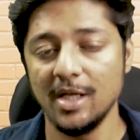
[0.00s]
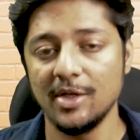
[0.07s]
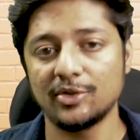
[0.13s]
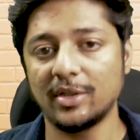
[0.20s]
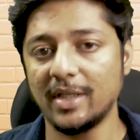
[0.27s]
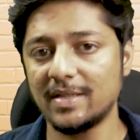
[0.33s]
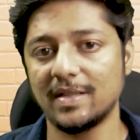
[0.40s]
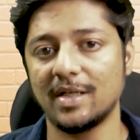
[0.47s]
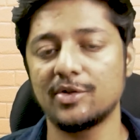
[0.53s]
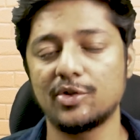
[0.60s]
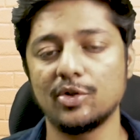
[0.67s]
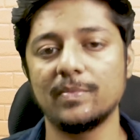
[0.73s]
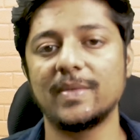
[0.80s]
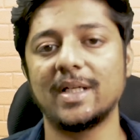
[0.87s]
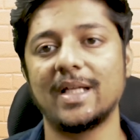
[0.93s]
So let's
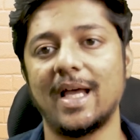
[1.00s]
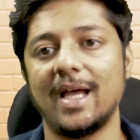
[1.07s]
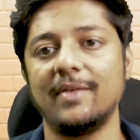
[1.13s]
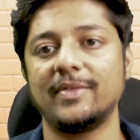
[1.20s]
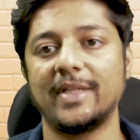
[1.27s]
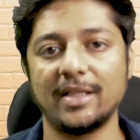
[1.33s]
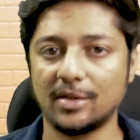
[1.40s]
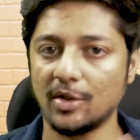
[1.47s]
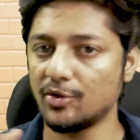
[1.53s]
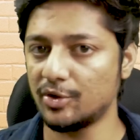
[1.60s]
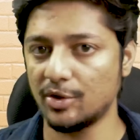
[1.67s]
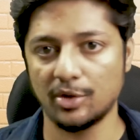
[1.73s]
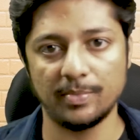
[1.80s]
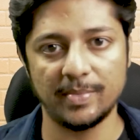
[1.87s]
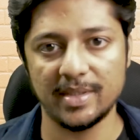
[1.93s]
assume that I have
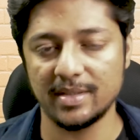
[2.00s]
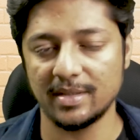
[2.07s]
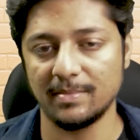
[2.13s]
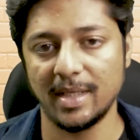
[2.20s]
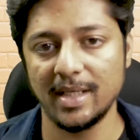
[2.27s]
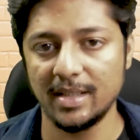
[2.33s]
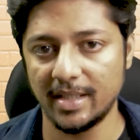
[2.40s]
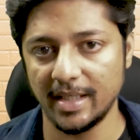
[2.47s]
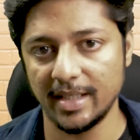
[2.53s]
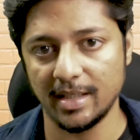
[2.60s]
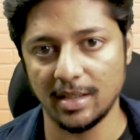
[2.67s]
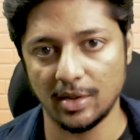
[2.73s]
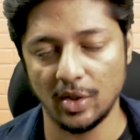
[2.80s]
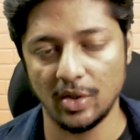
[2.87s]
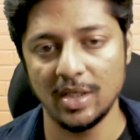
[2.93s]
10,000 rupees in my trading
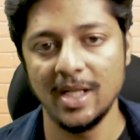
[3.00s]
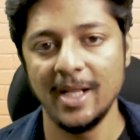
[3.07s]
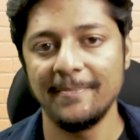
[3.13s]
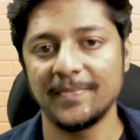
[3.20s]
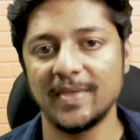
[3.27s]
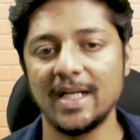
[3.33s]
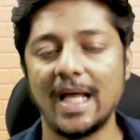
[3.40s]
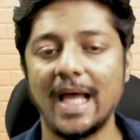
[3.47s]
account, right?